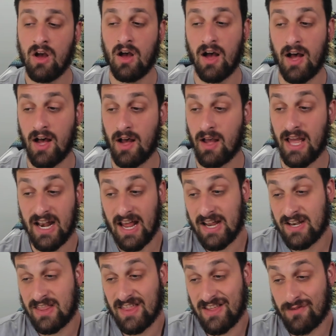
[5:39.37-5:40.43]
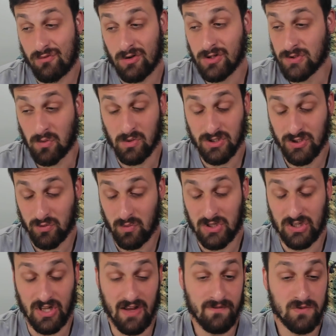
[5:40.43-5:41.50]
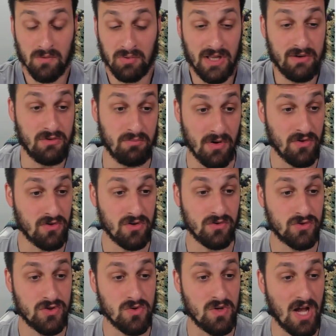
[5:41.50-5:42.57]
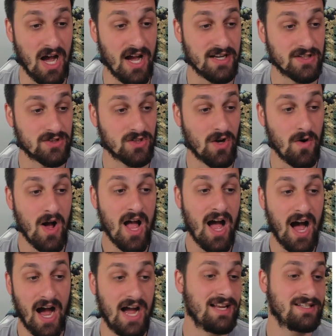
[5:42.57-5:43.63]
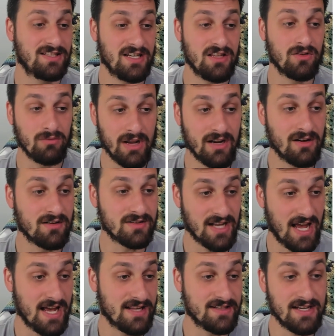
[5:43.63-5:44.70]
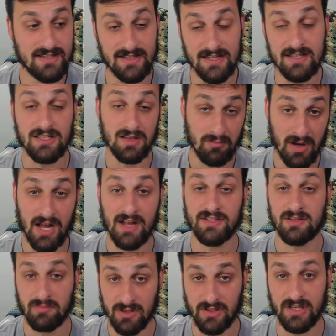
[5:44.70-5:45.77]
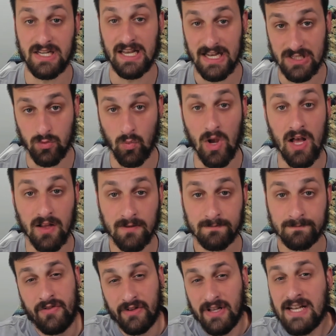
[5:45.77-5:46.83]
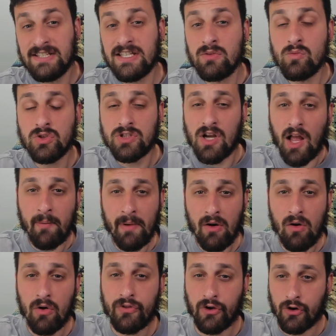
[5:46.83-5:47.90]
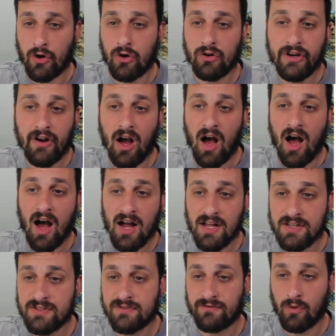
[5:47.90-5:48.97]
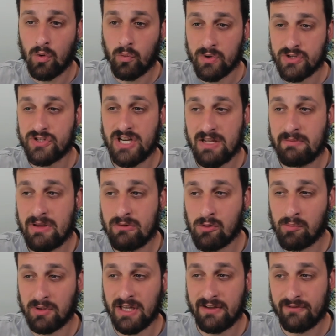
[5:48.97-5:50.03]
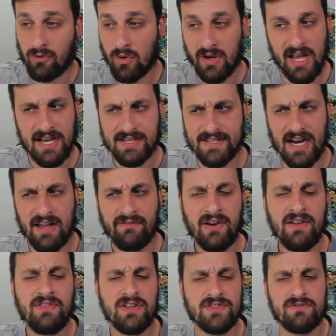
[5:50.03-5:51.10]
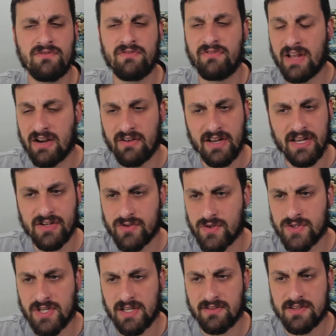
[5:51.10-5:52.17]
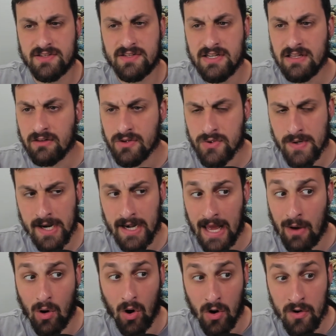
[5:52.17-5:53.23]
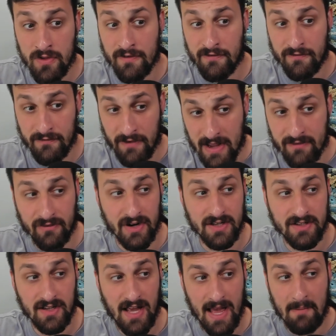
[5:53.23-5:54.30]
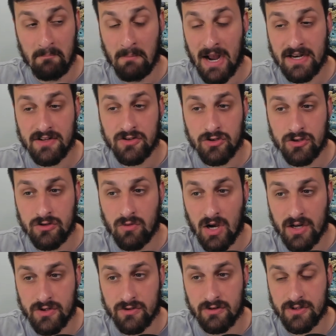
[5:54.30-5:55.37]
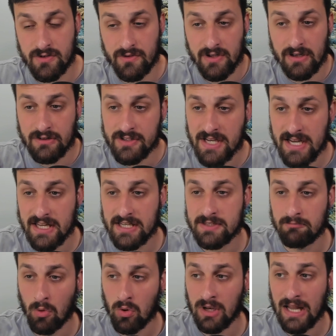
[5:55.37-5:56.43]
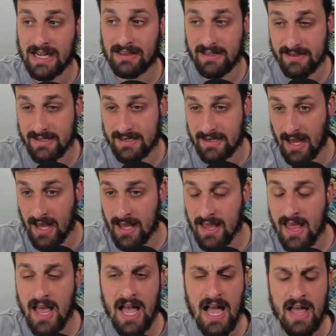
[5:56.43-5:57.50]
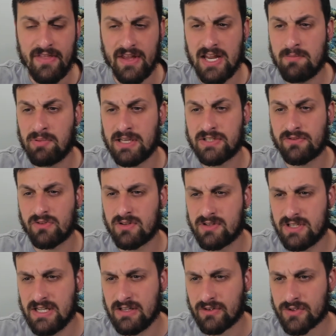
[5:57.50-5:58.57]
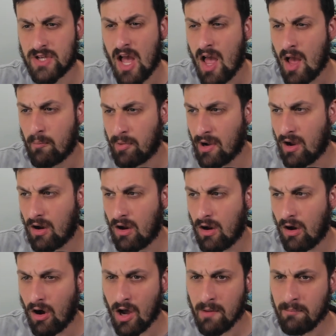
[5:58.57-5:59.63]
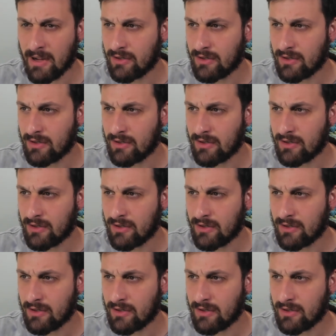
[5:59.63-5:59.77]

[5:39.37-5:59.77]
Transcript: Uh, and I think Russell Wilson would love to play with both of those two guys. So I see the Raiders as a decent possibility as well. The last thing we'll talk about are the current odds for which team he will play for next. And I find this very interesting. The Steelers right now are the favorite at minus two hundred. So they're saying it's more likely than not that he plays for the Steelers. But on my